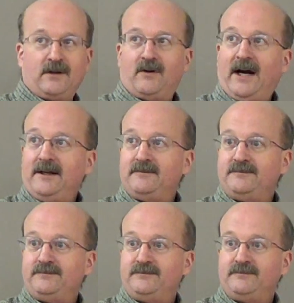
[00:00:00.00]
Right?
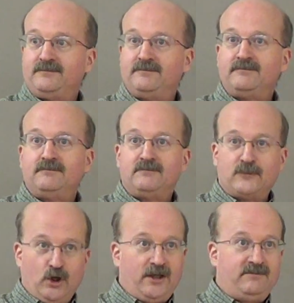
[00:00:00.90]

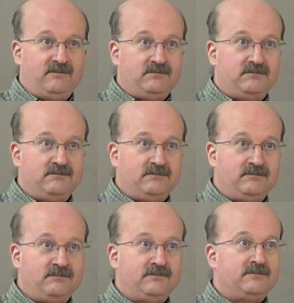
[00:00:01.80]
Good?
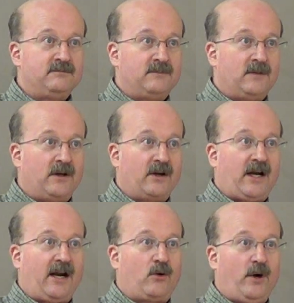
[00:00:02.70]
What
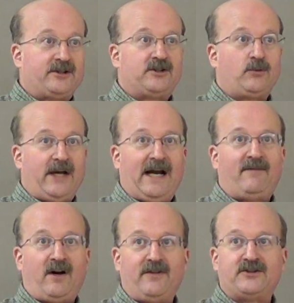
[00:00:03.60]
kind of questions do we have
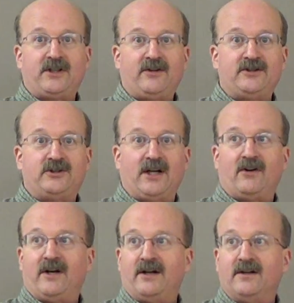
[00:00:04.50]
on the series
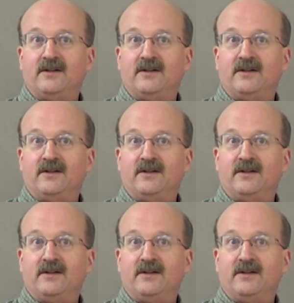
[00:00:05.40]
generator?